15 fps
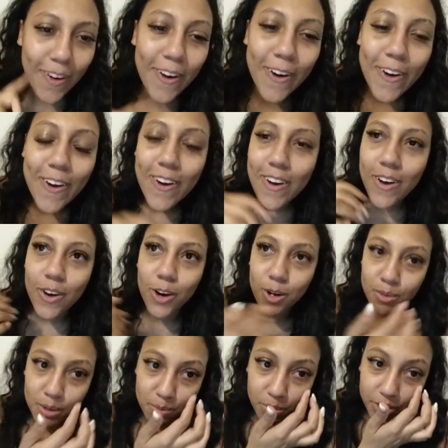oh,
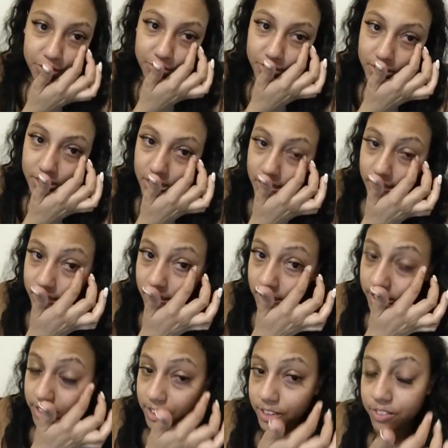or my boyfriend, I
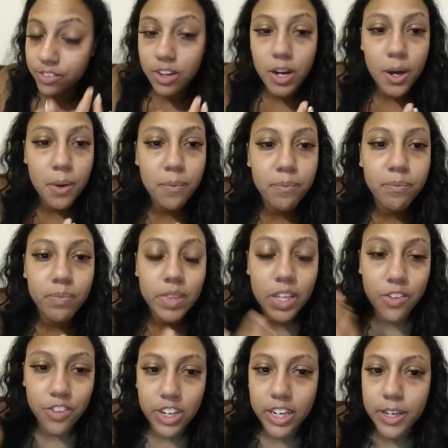kind of, um,
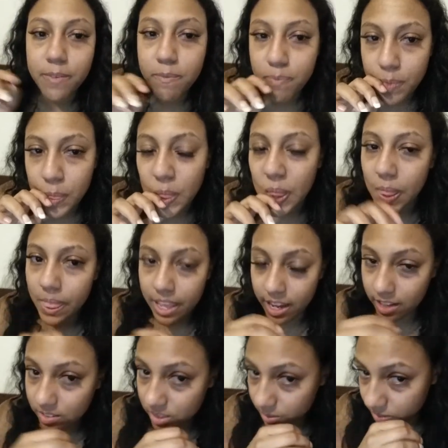if I
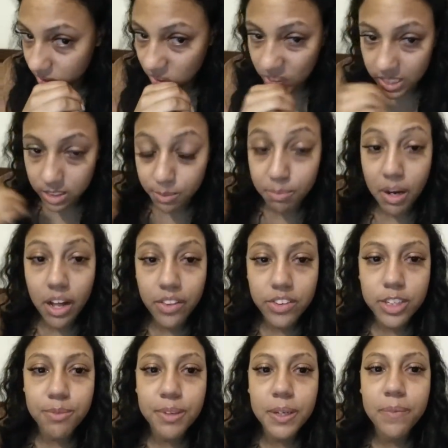have something that's
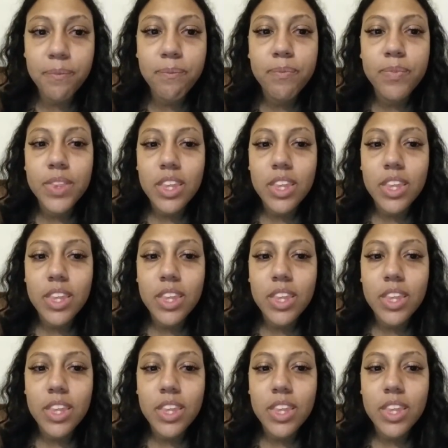bothering me,